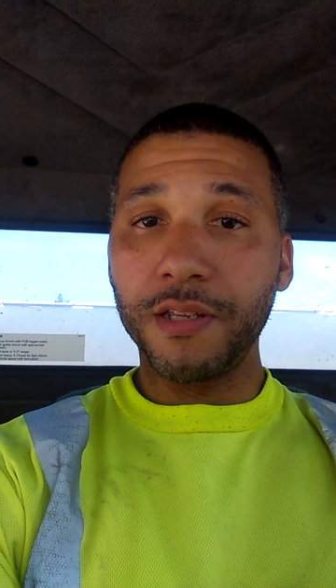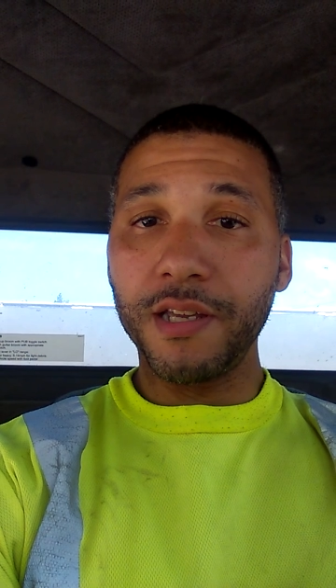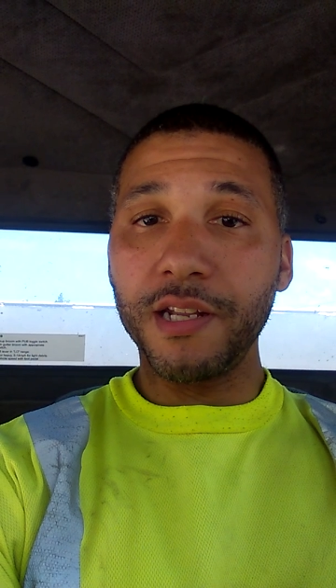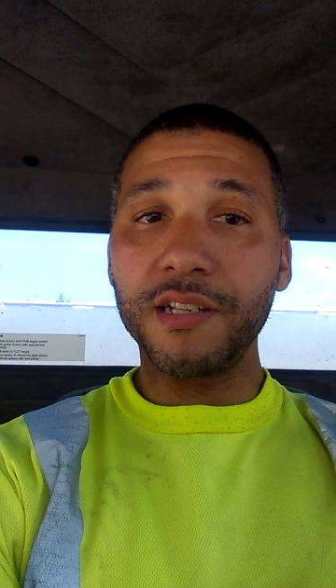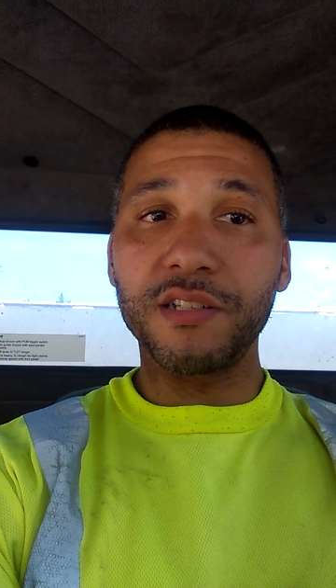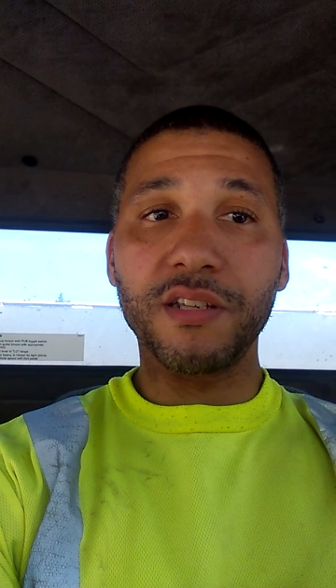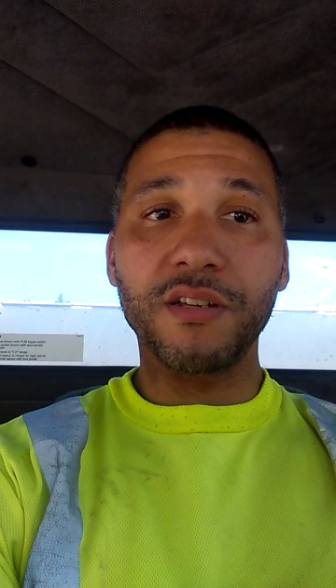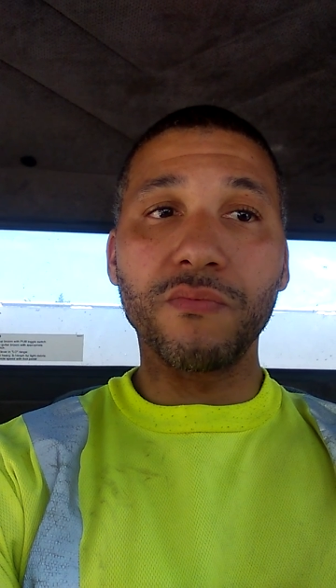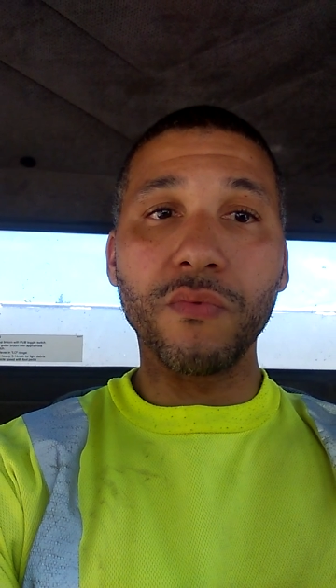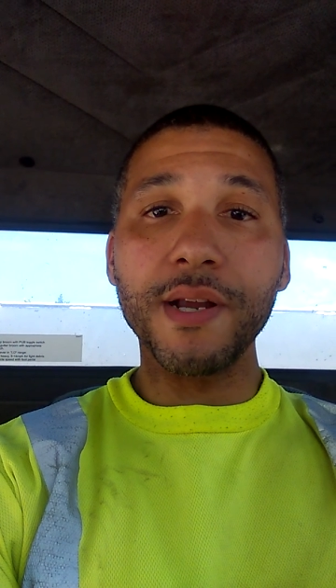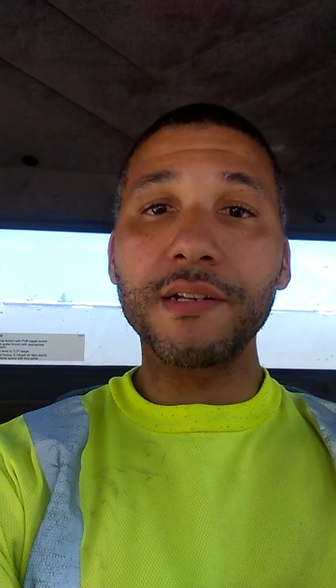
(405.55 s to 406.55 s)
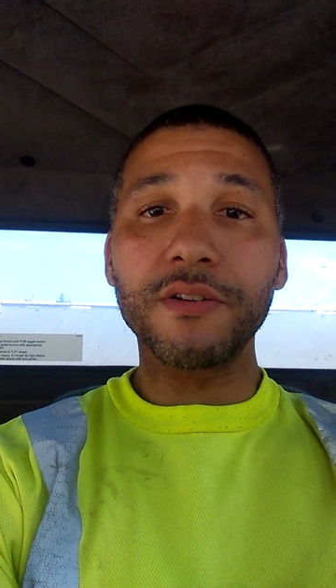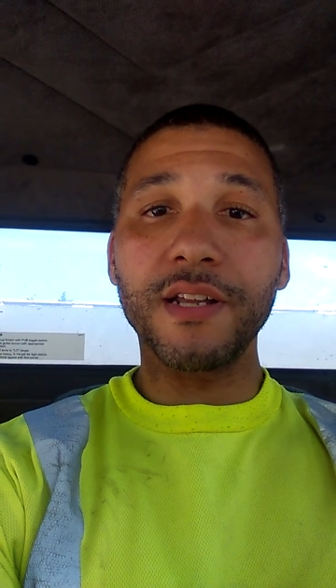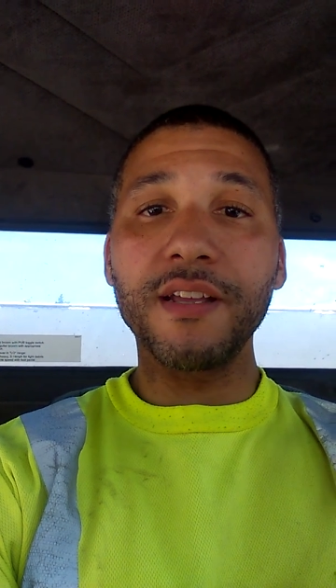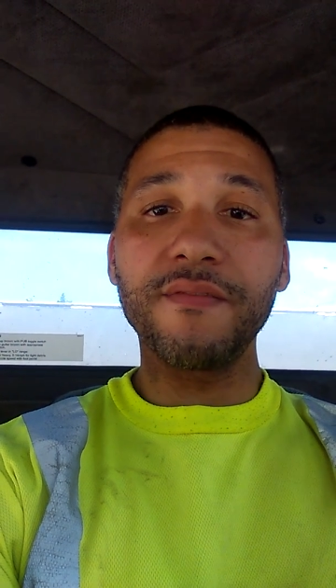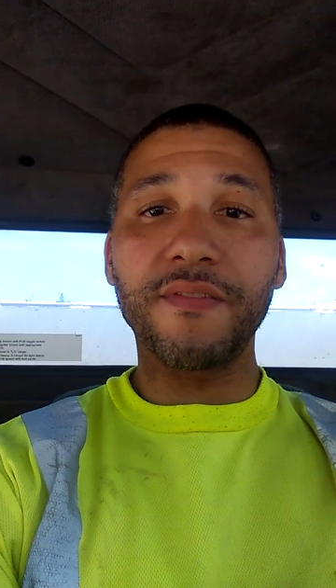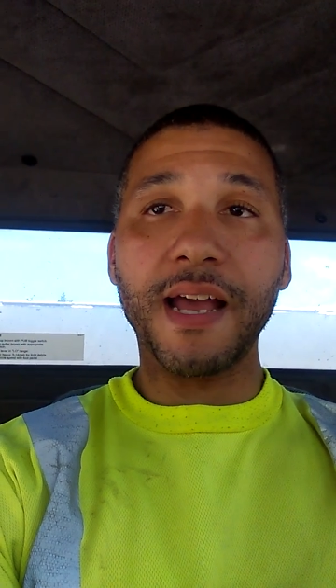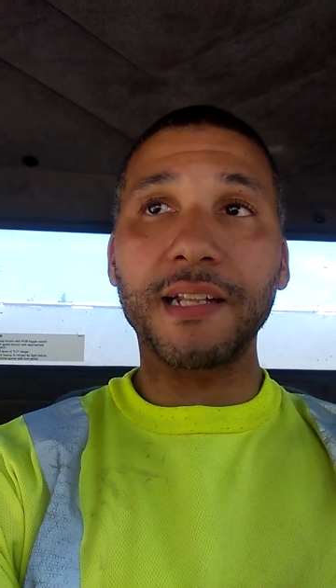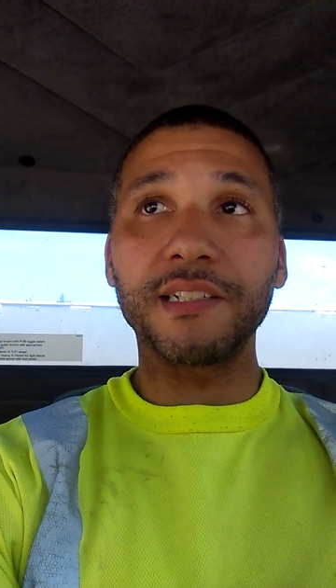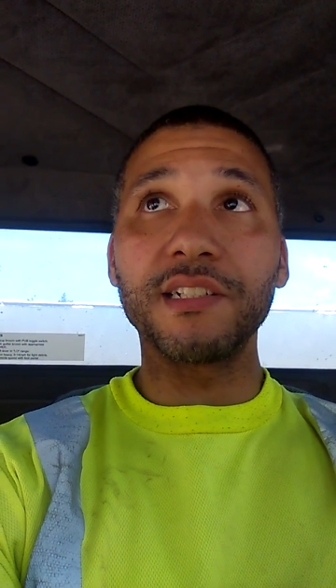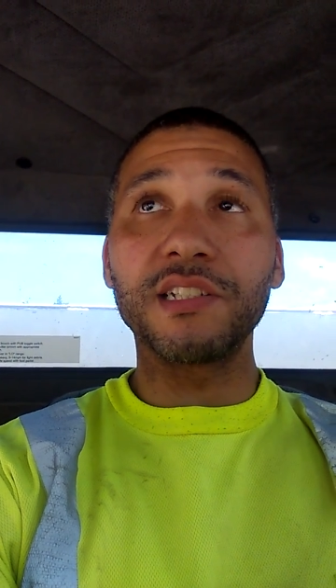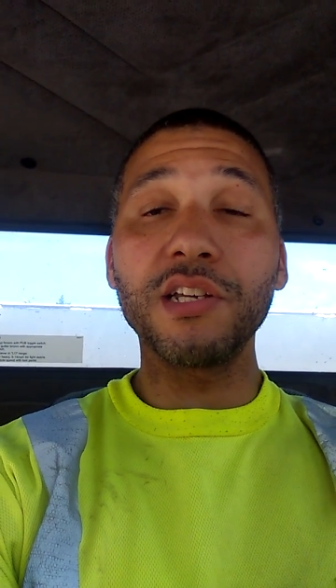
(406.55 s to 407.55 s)
it is rendered
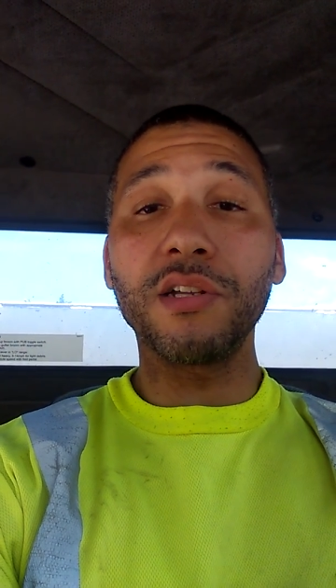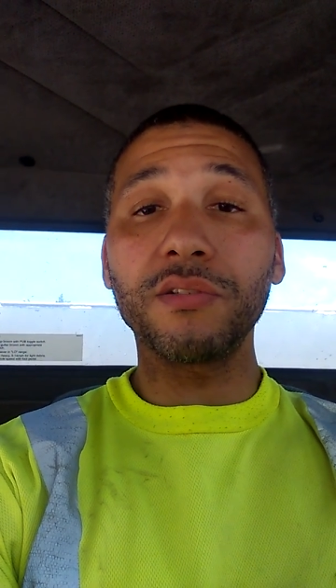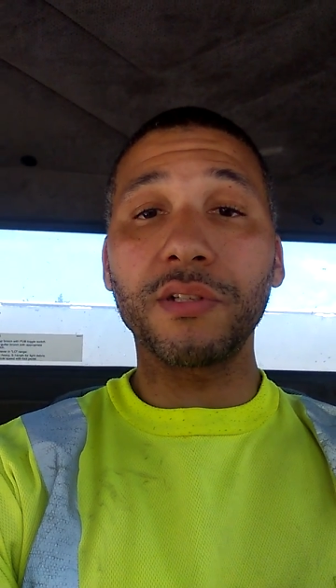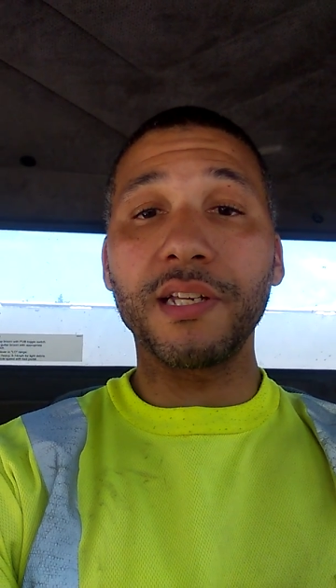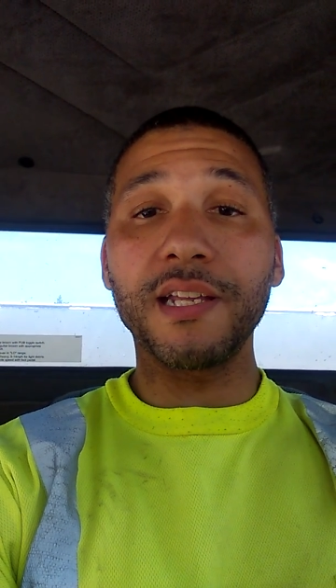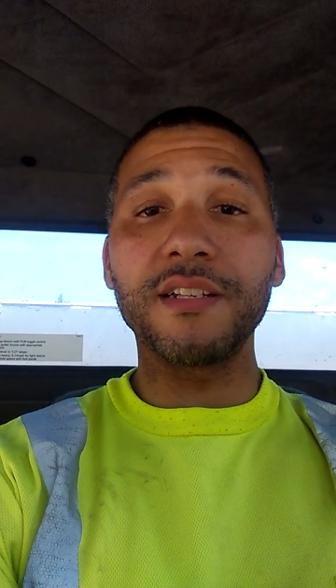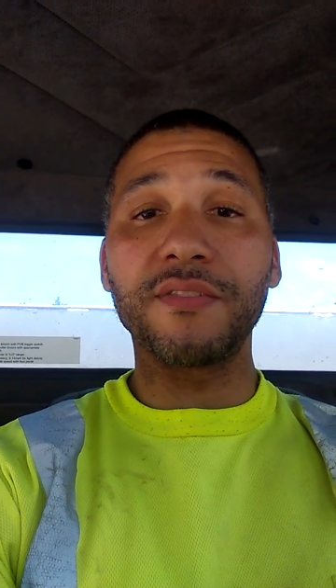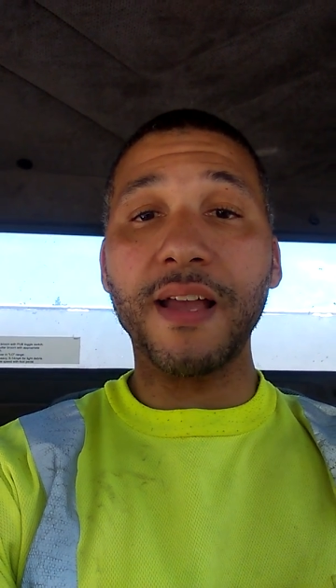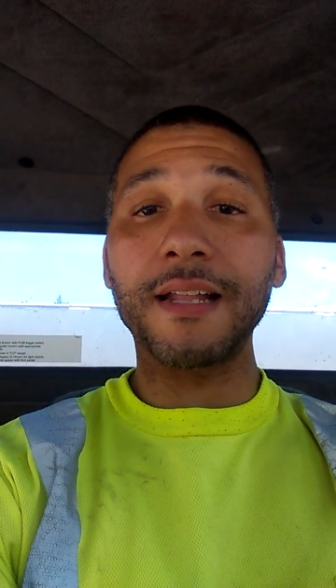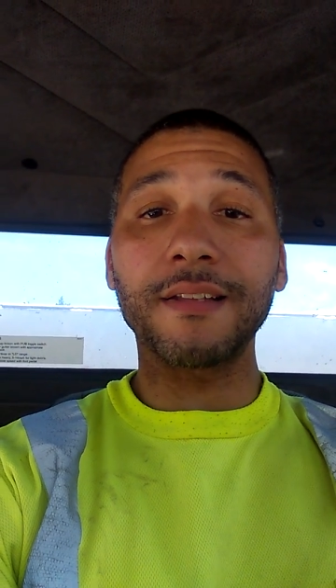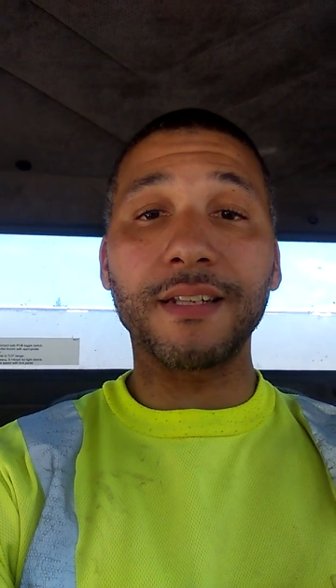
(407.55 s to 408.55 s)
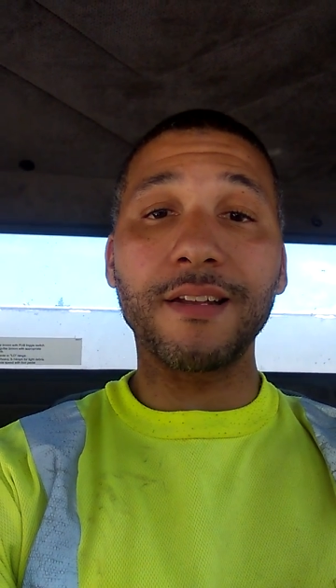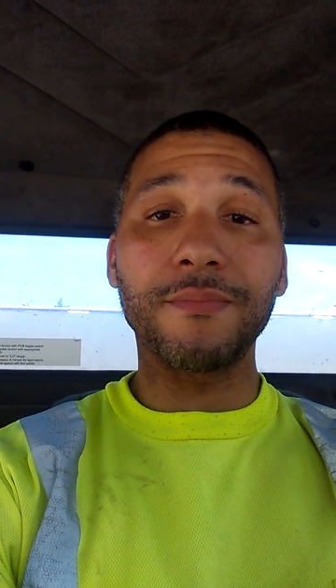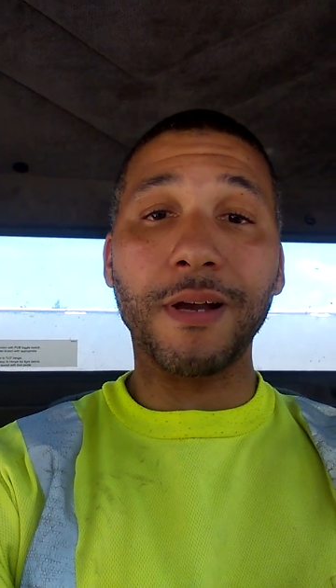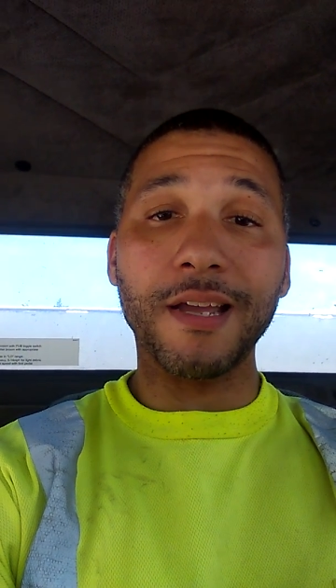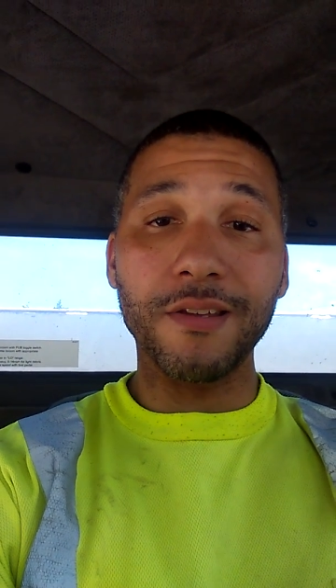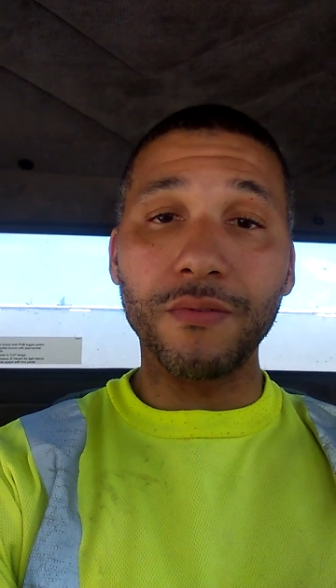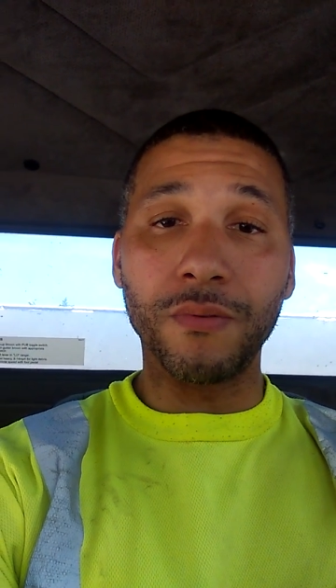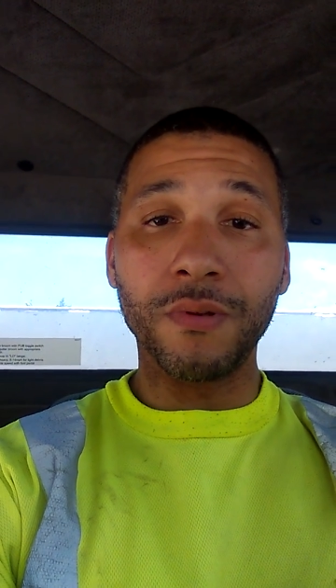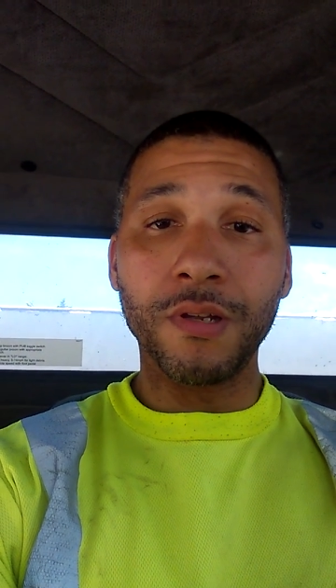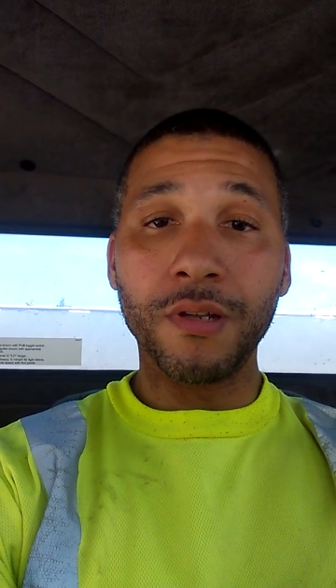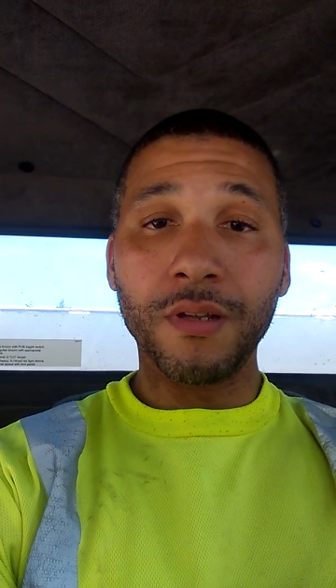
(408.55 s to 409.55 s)
invalid until it is validated by you.
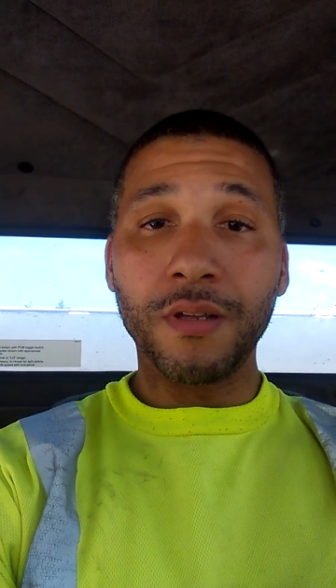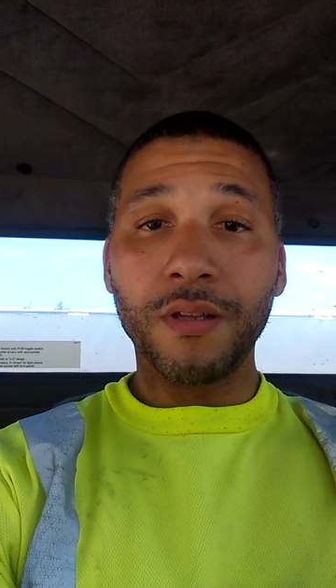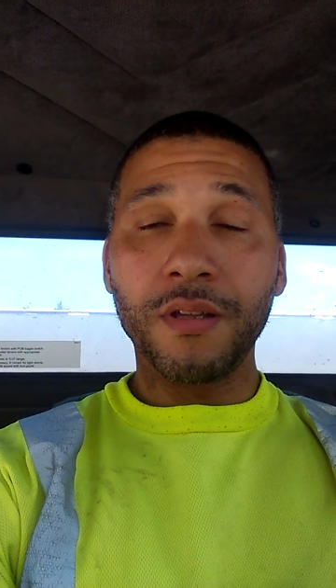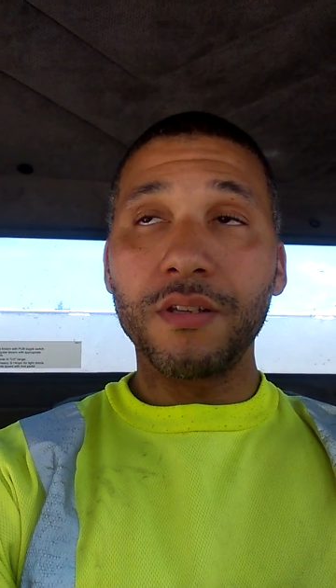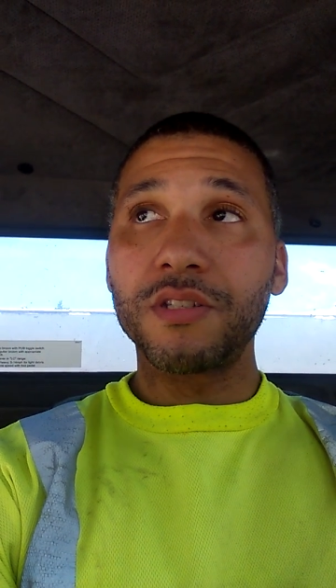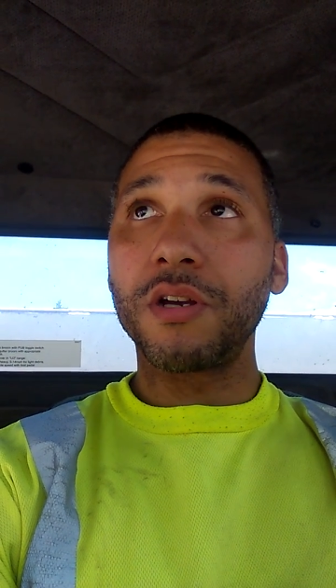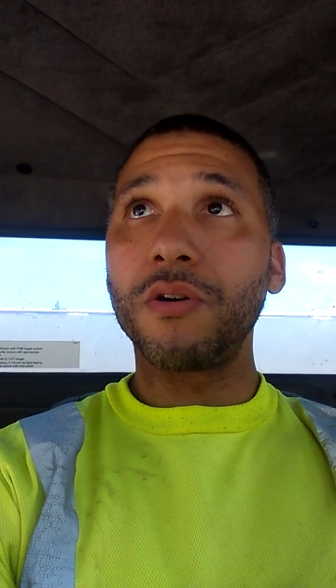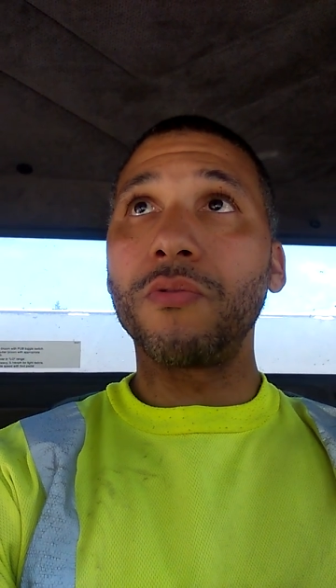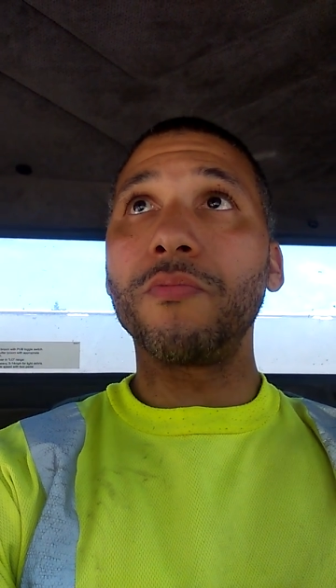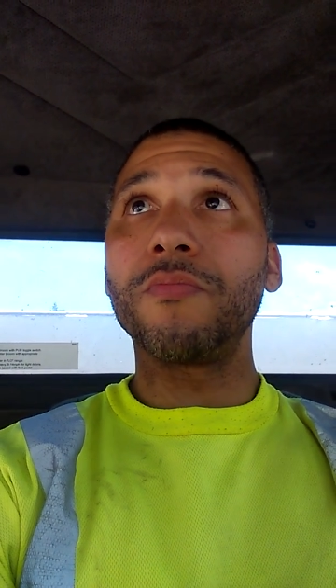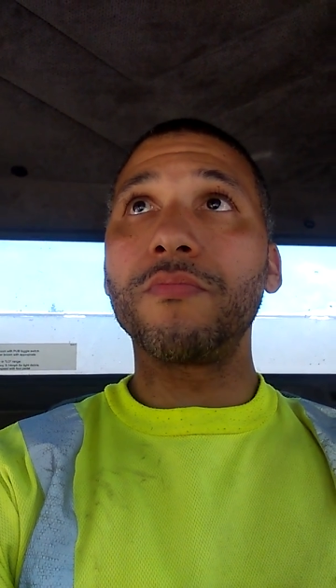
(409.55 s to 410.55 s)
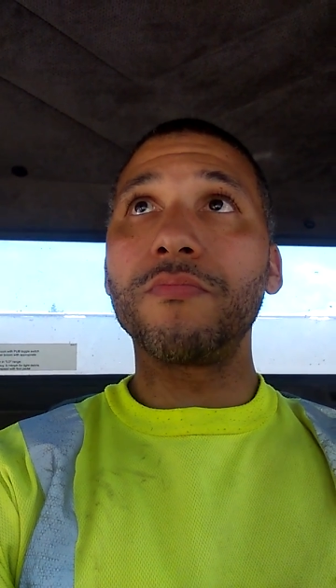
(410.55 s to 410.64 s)
So